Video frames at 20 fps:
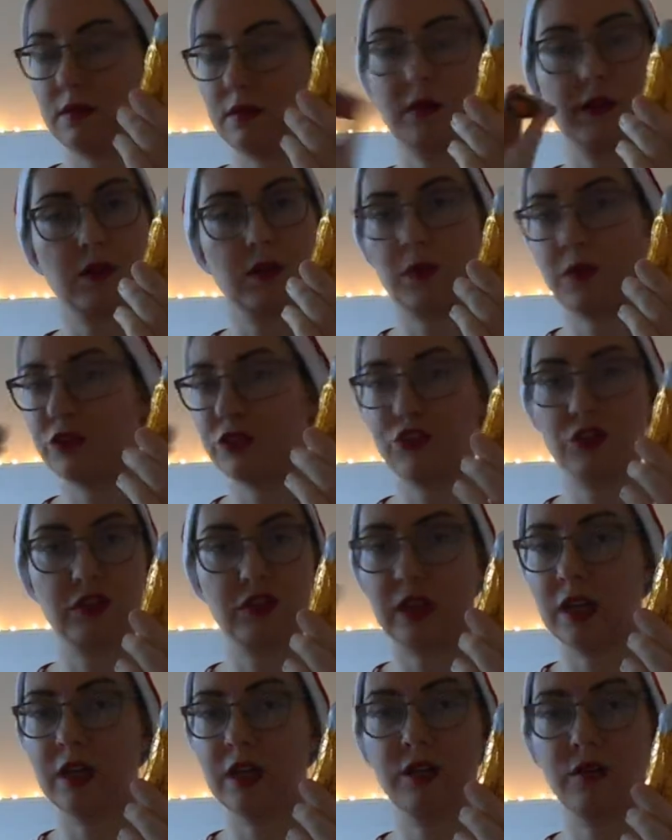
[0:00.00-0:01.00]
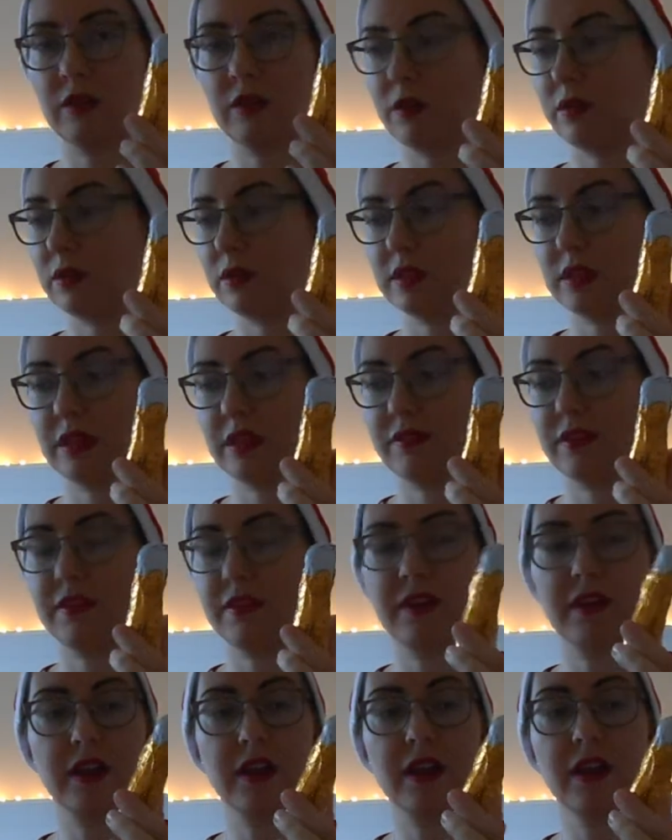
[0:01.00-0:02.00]
don't know why I shook that, I knew that one didn't have
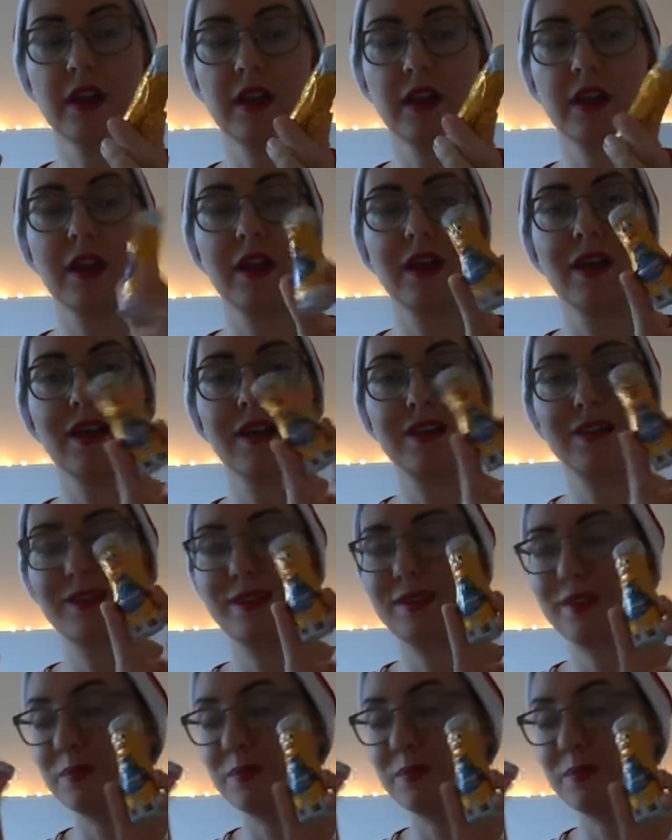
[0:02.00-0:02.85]
anything in it, the